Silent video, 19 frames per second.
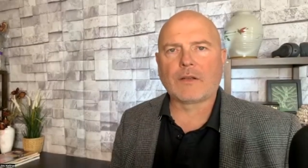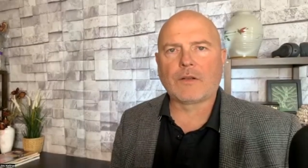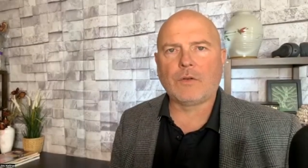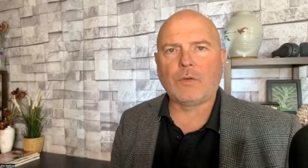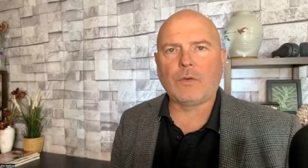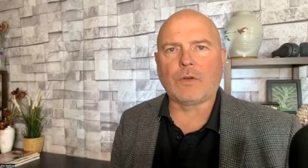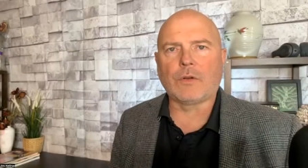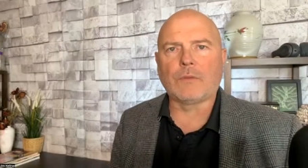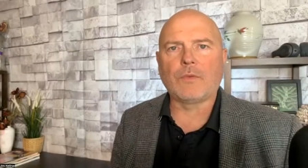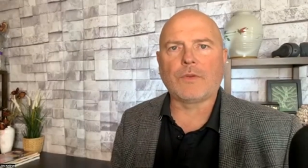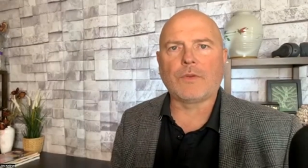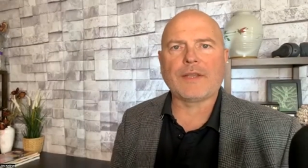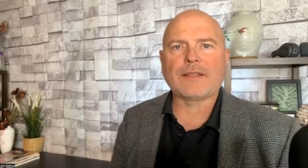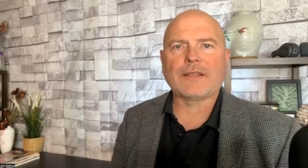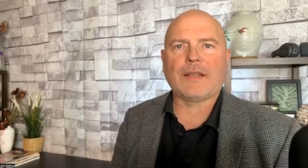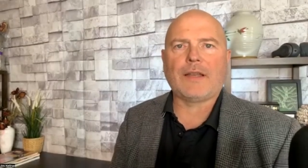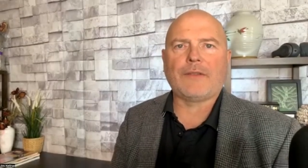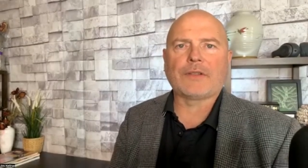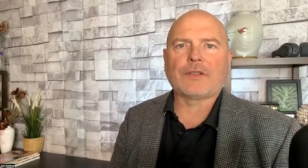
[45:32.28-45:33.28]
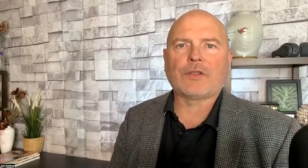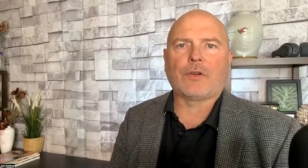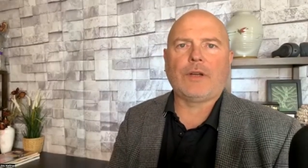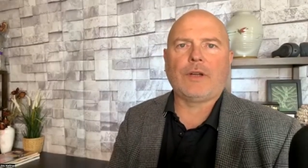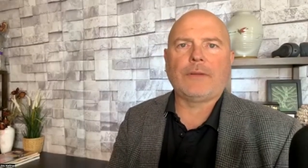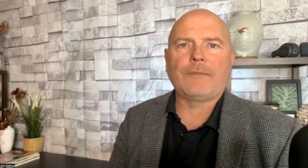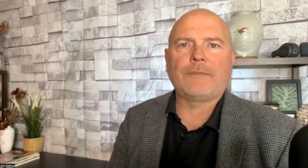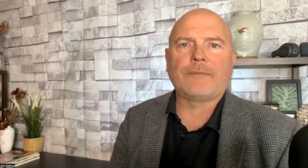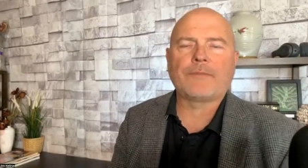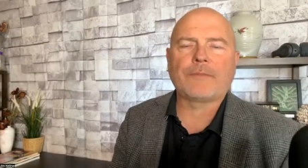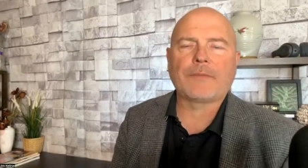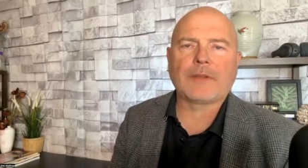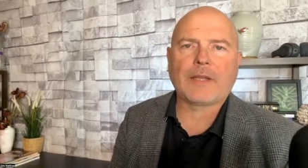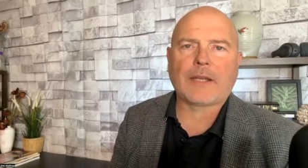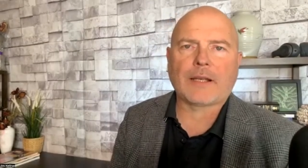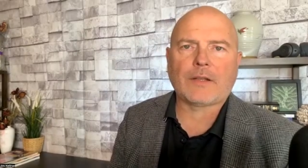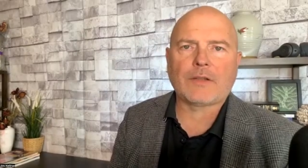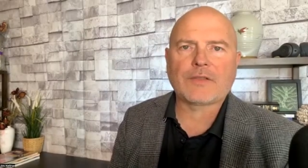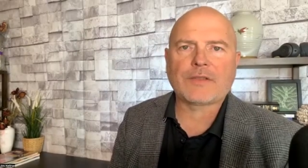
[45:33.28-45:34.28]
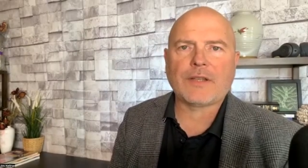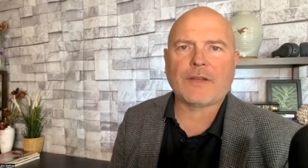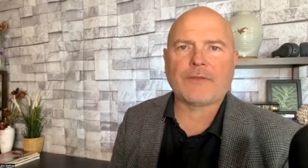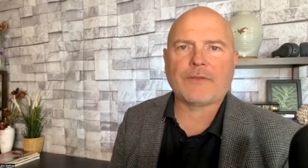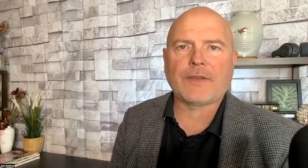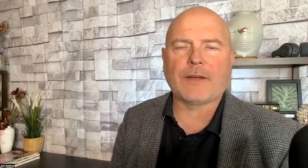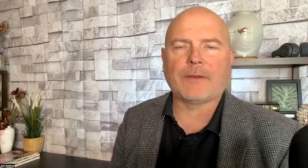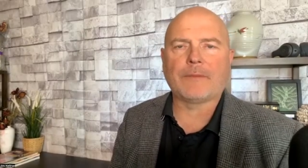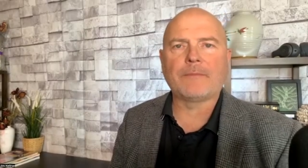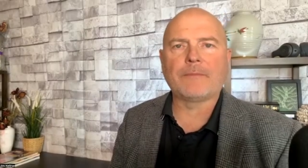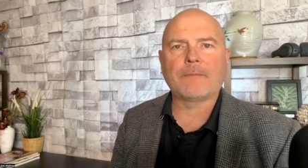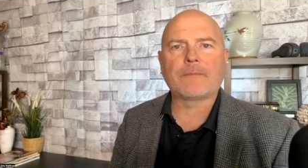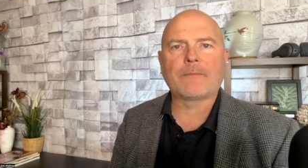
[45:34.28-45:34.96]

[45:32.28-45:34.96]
Cool. Well, thanks a lot, Victoria. A lot of good stuff there.